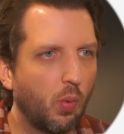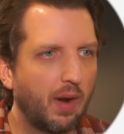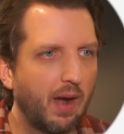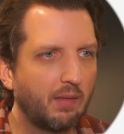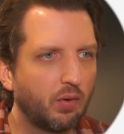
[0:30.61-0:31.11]

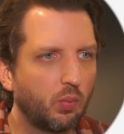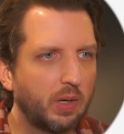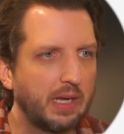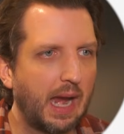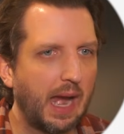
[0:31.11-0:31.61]
wherever
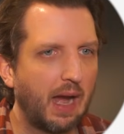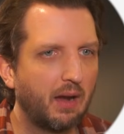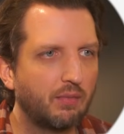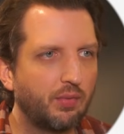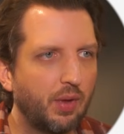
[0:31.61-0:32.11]
we
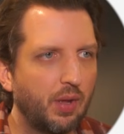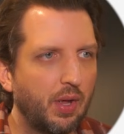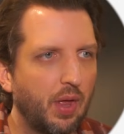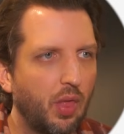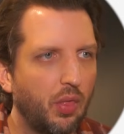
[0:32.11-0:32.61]
have
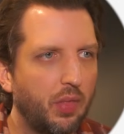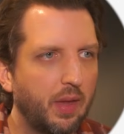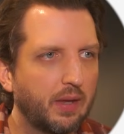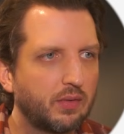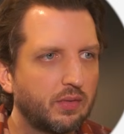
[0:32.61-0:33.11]

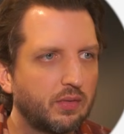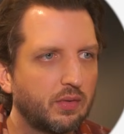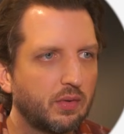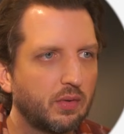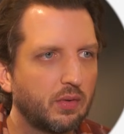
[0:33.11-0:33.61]
this,